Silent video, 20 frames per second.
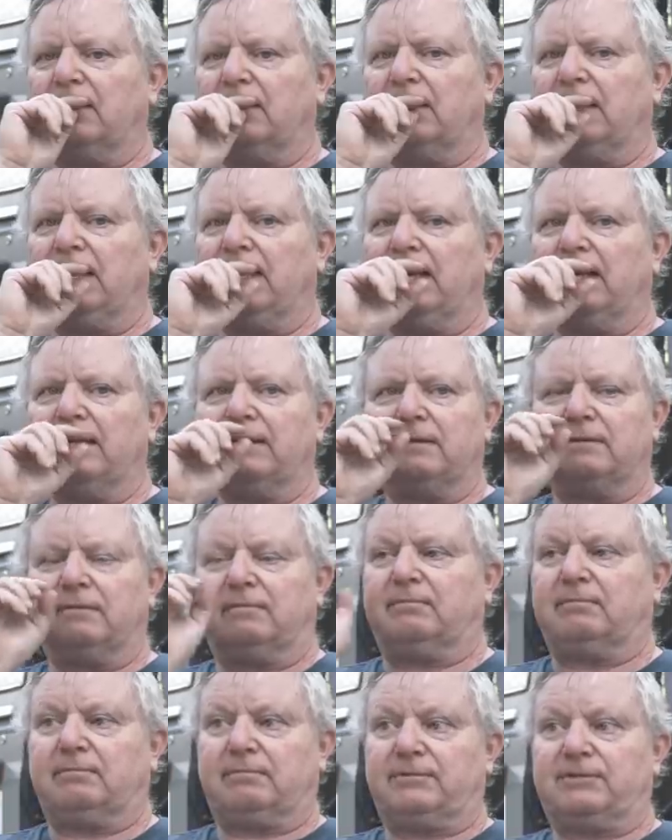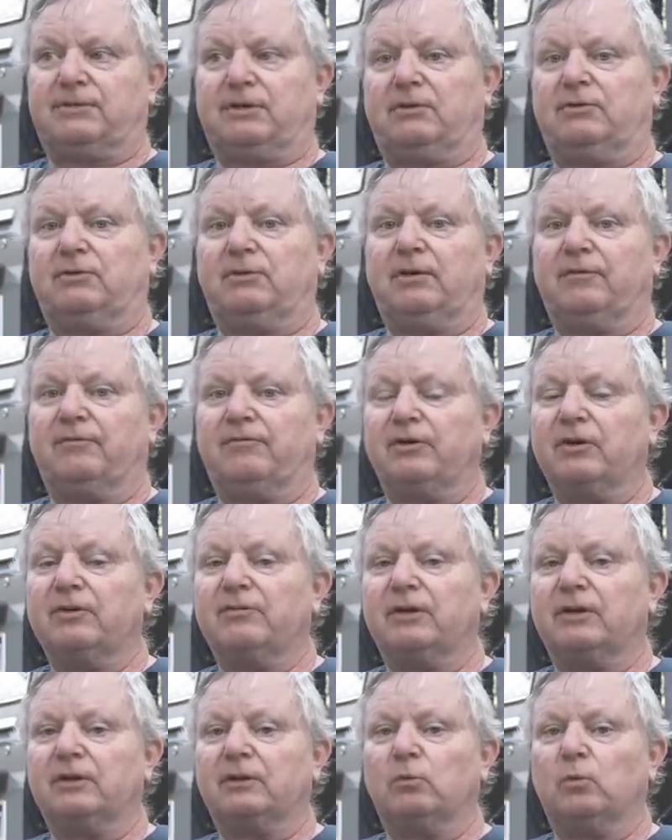And so you have very,
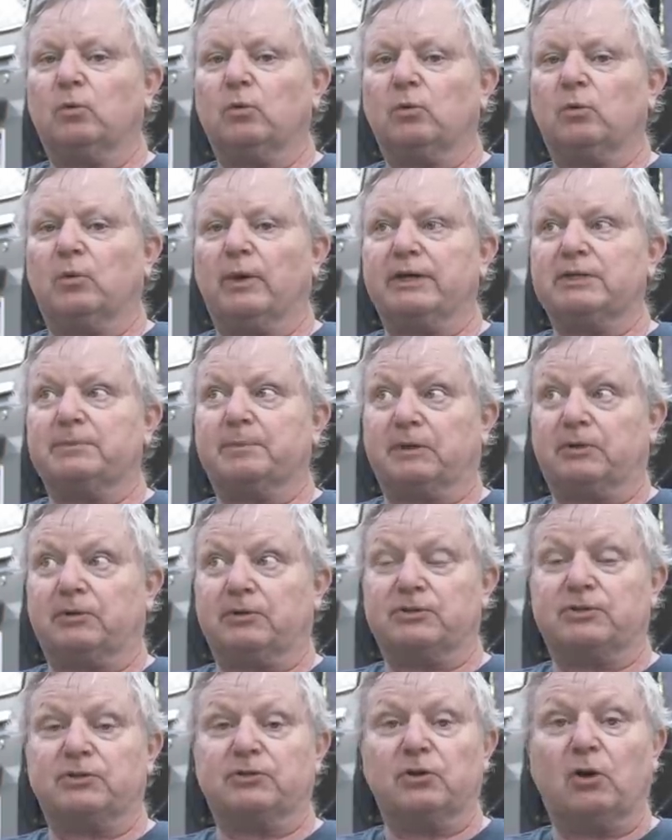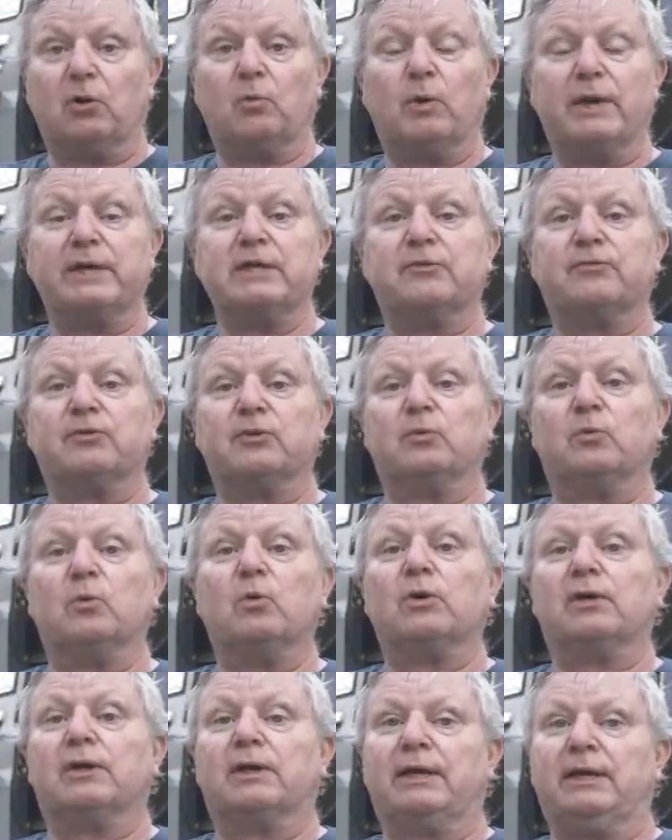very little water waste because you're not waiting for the
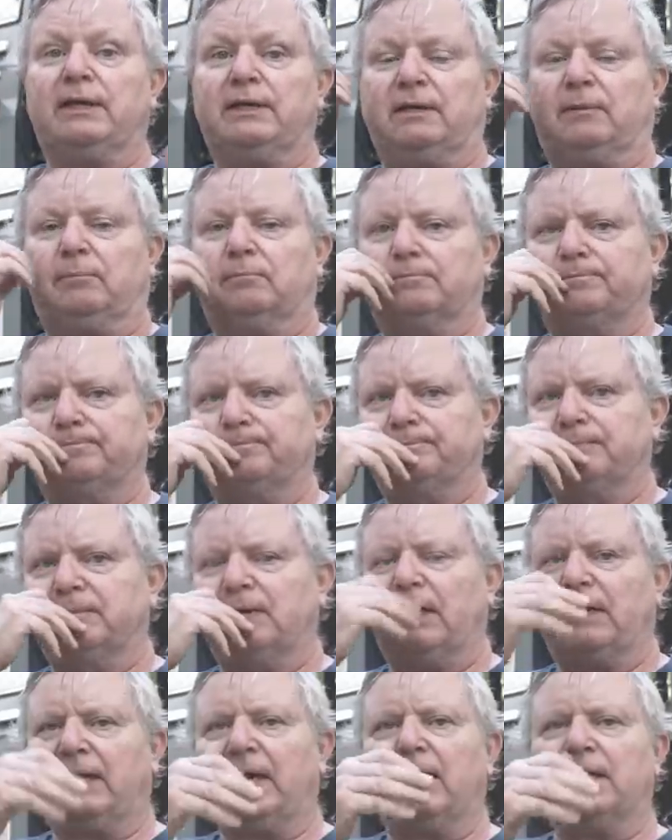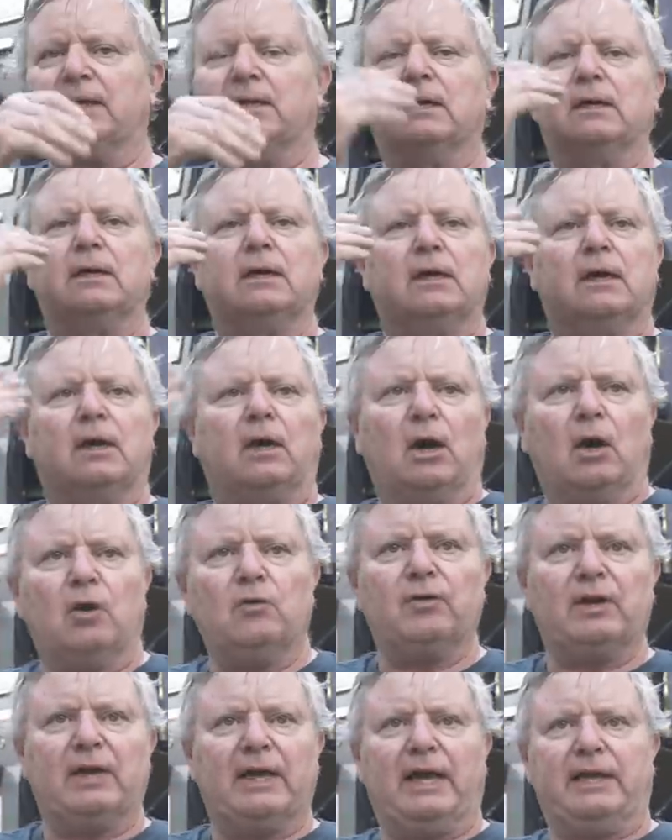water to heat up. Again,
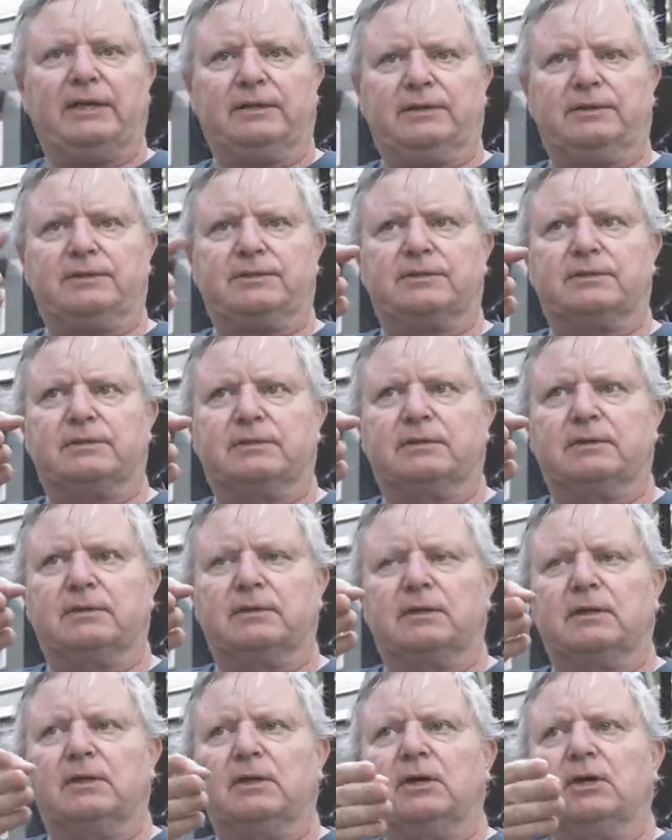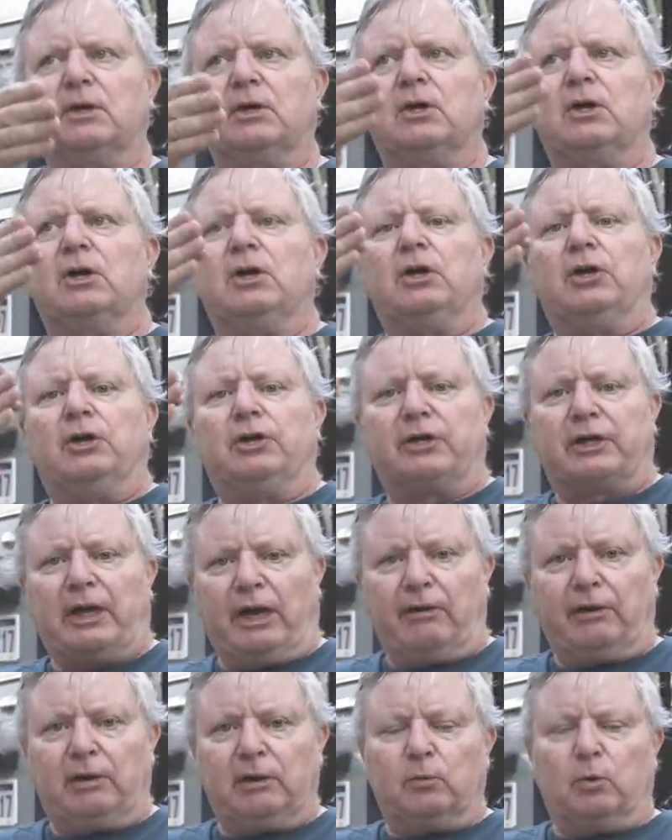overlanders, you're
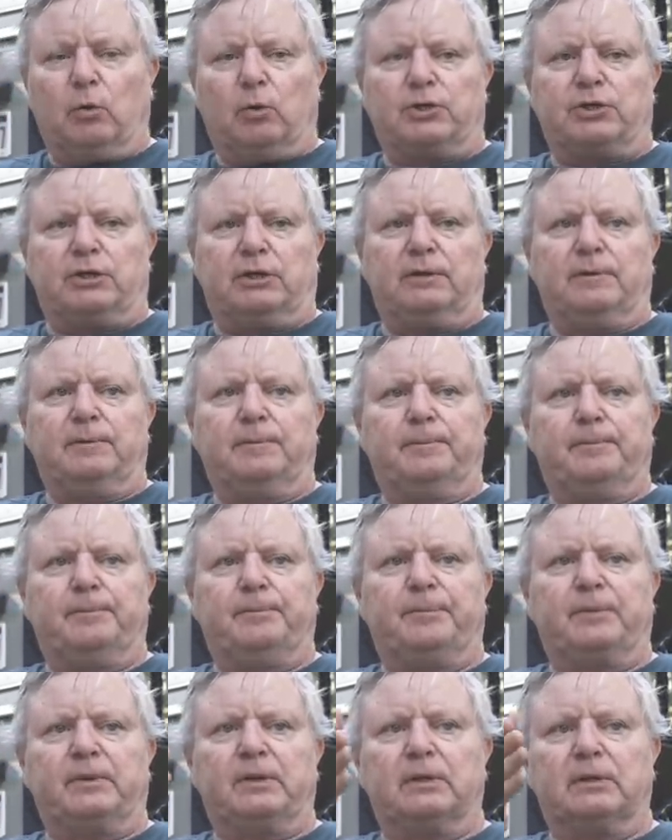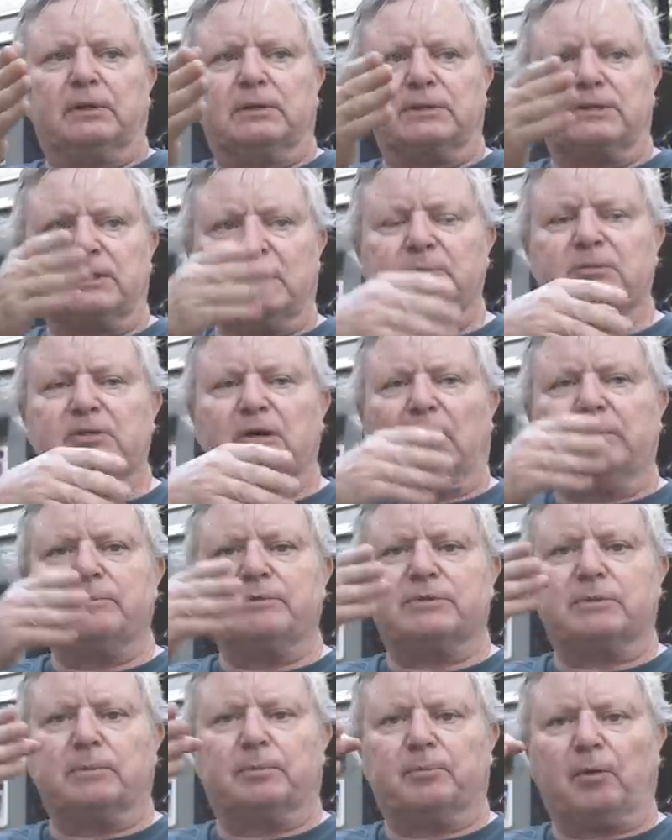carrying water.
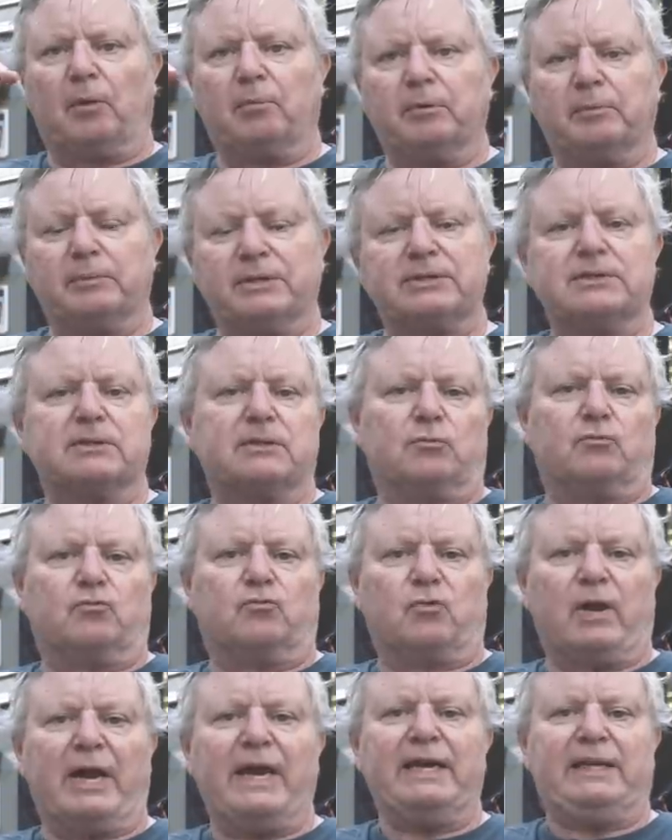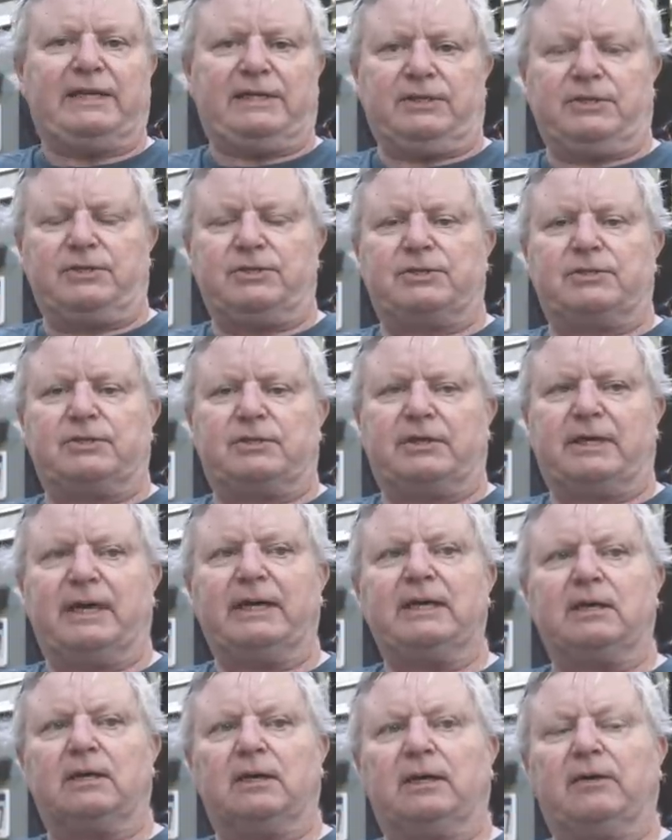Sometimes the problem isn't range,
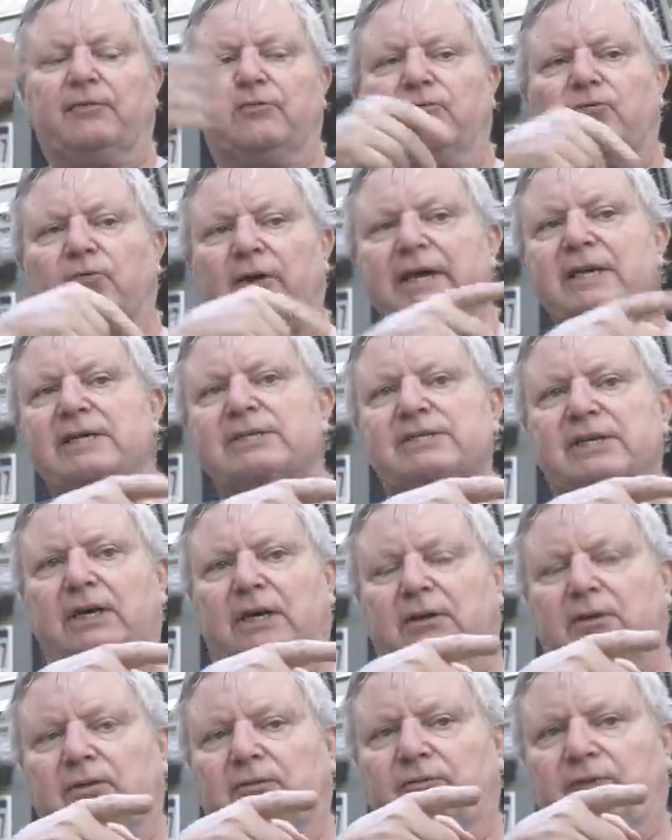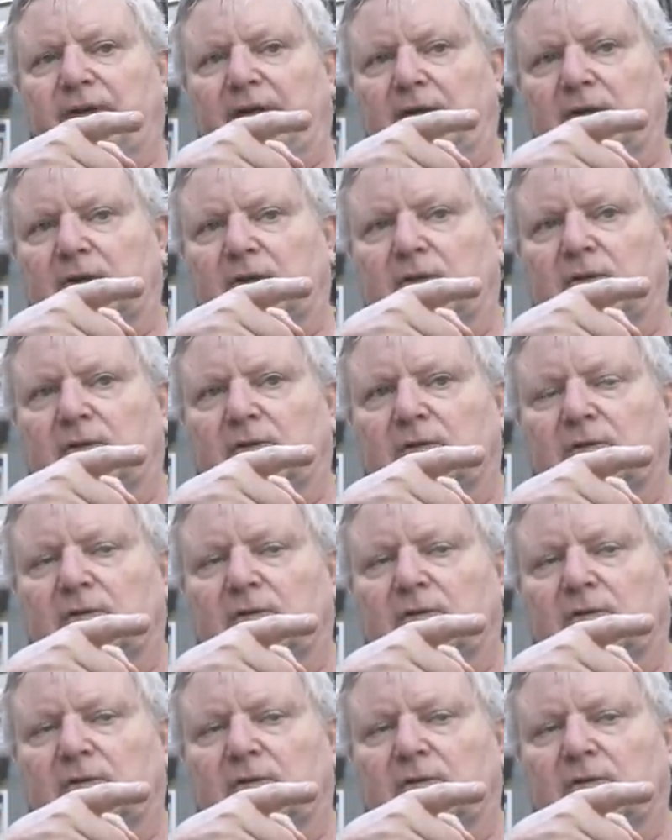getting enough range out of the vehicle.